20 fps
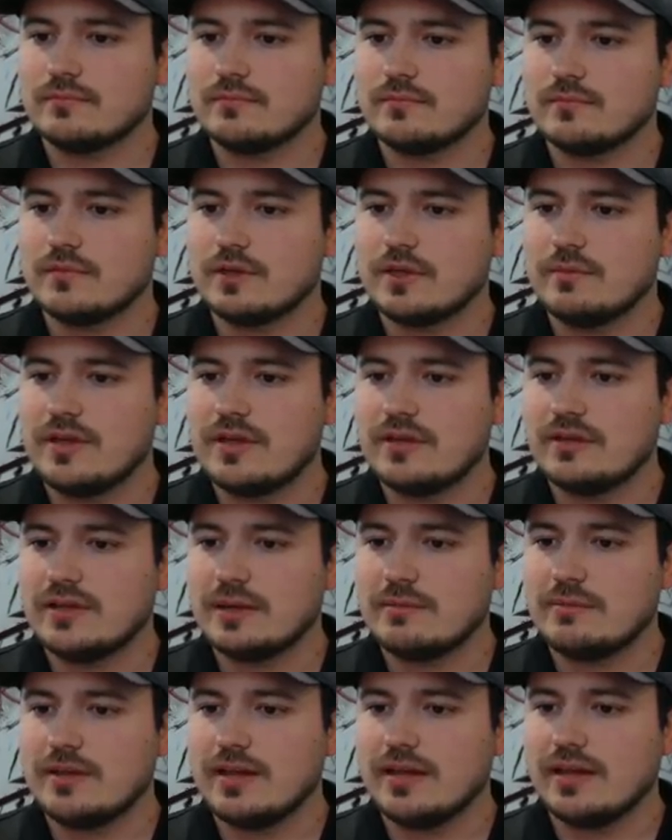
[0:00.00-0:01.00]
Command
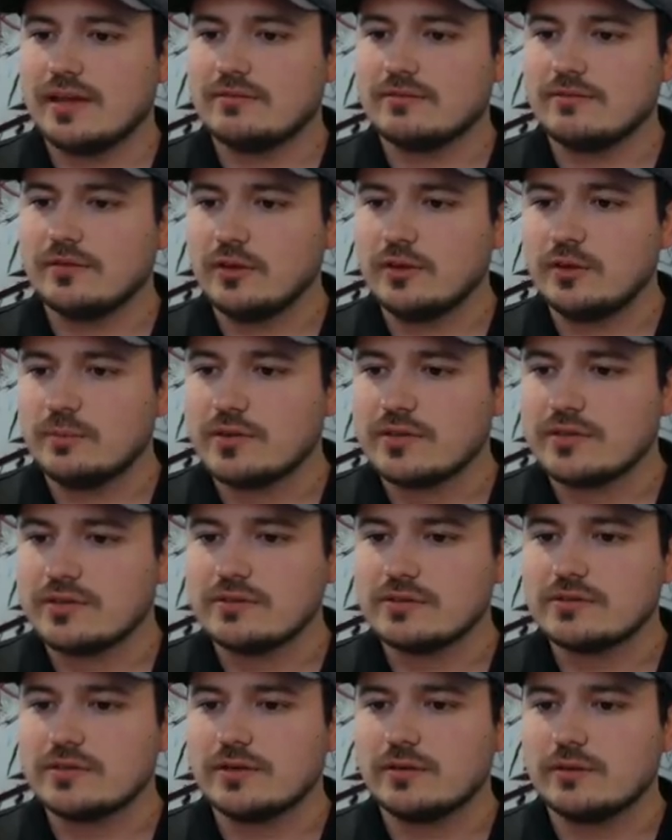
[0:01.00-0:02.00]
type tags for guild
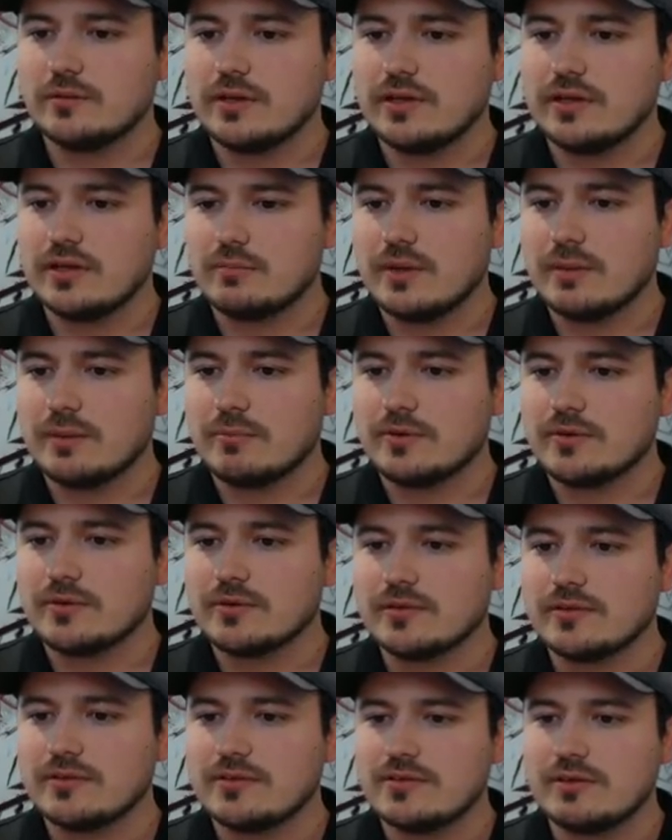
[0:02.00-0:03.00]
missions that only guild members
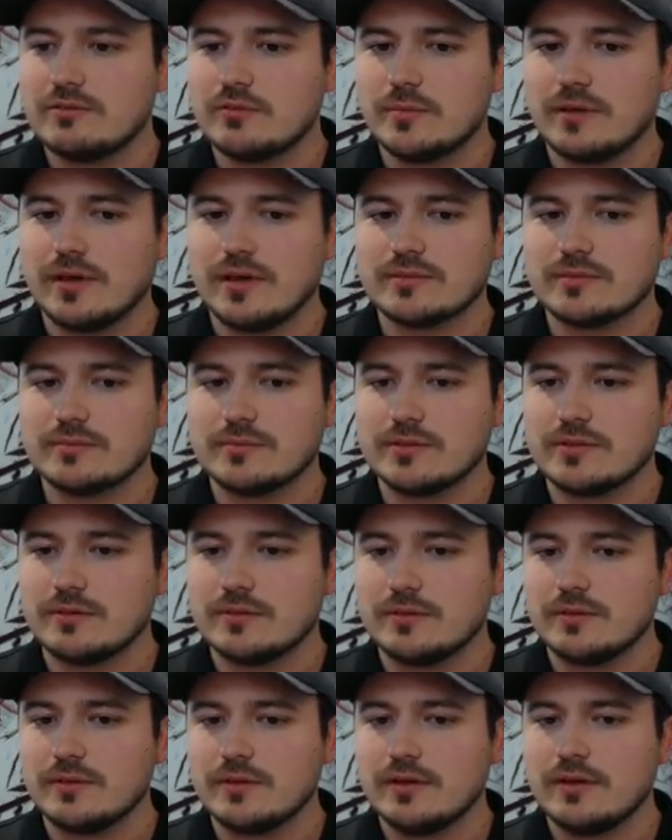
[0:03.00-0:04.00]
could see would be awesome
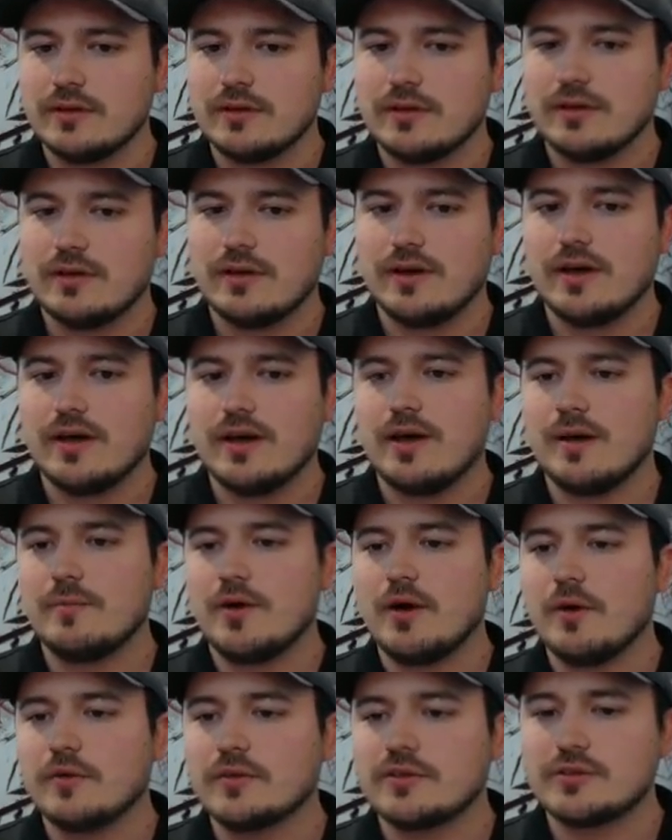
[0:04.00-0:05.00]
too.
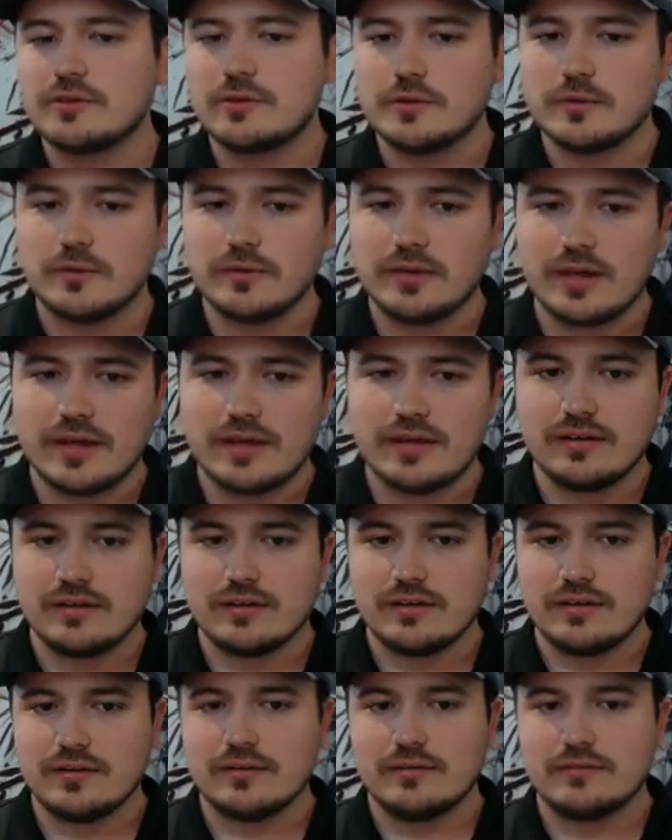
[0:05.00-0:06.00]
So like
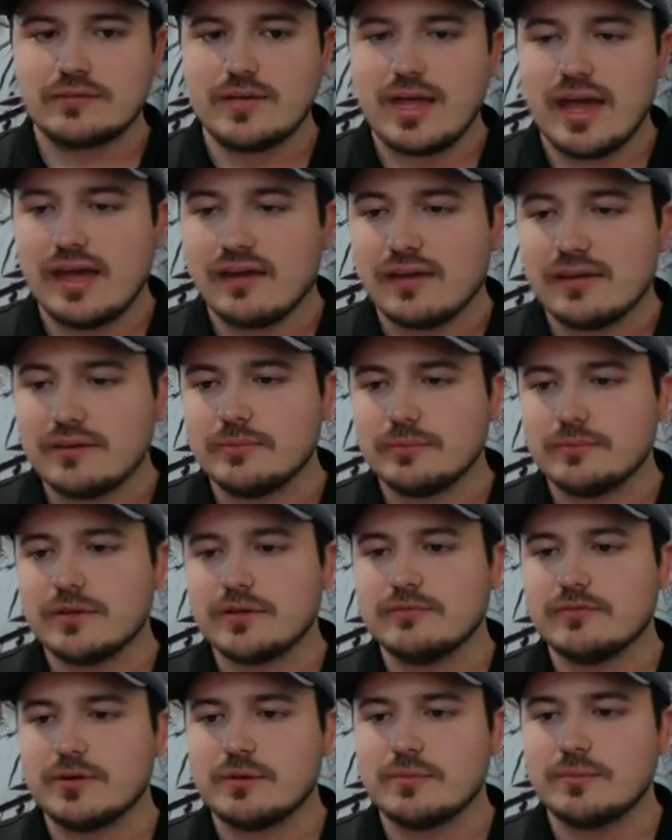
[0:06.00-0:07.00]
tagging
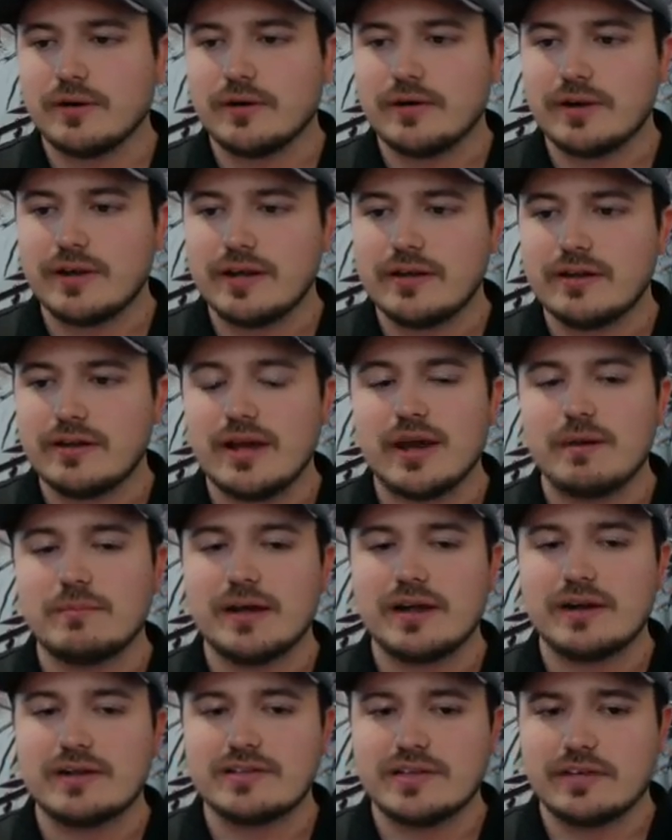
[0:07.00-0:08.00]
something for your party. Yeah, I'm
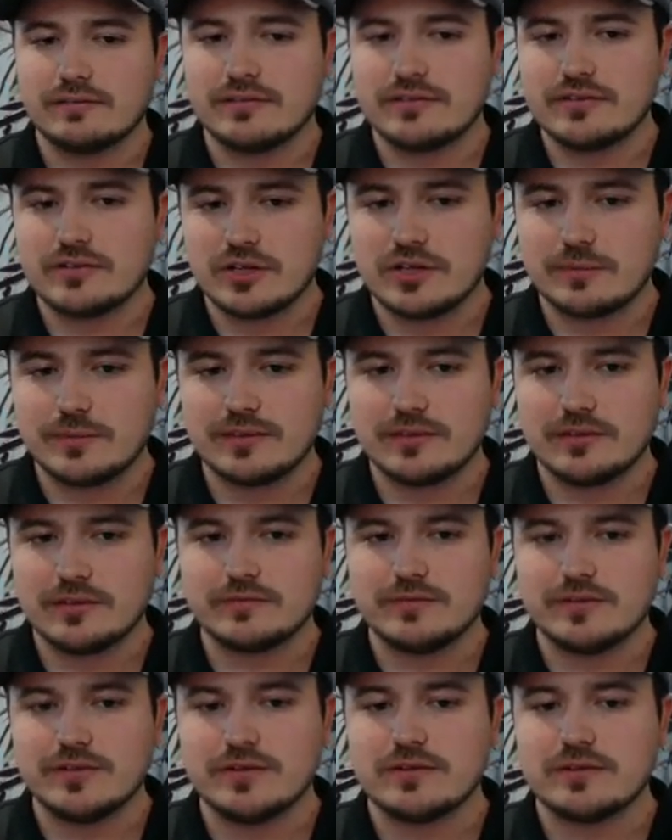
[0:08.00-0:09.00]
not exactly sure about those
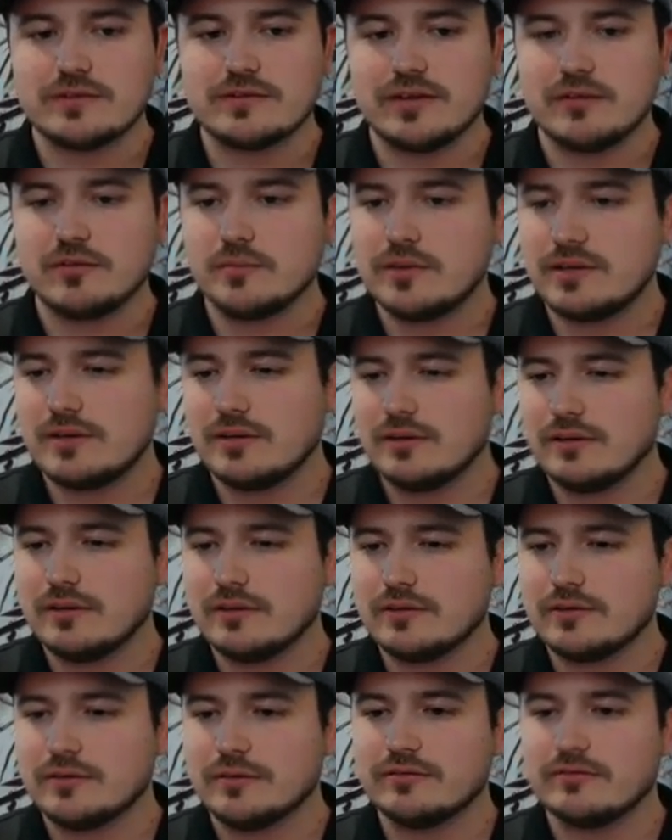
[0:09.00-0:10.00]
features. That would be
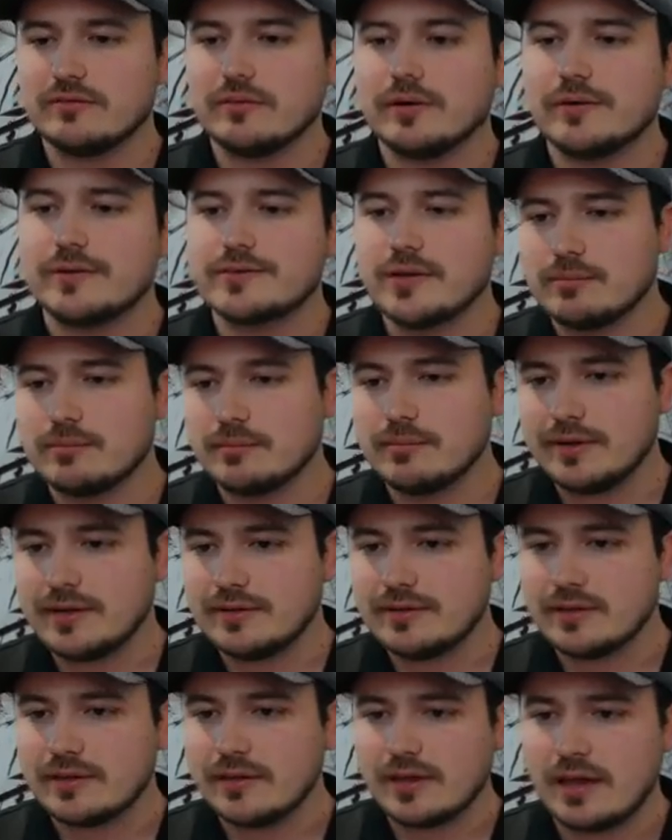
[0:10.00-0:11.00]
a sort of a larger upgrade
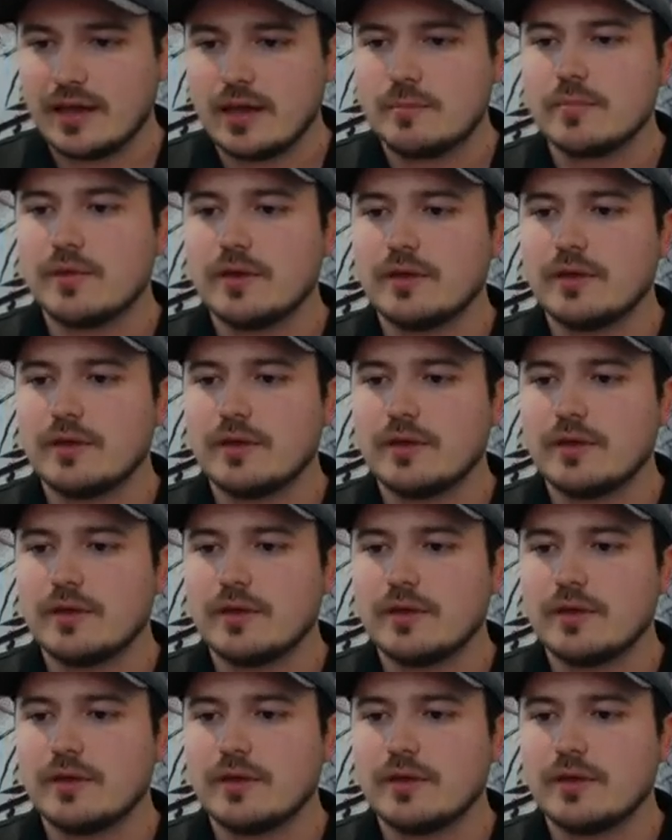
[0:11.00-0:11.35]
to the game.